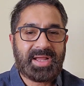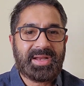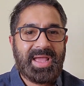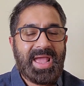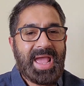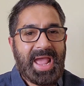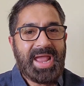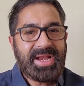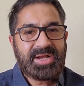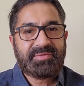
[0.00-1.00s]
And
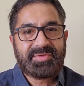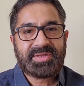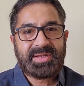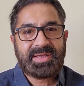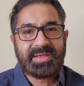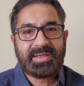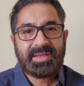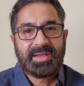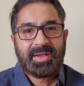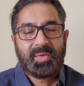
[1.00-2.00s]
end of the
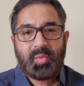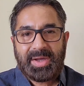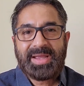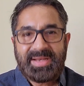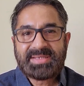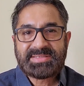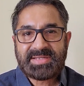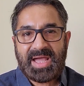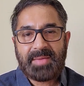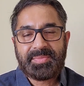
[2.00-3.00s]
day, why does it
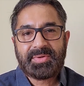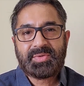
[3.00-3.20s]
happen?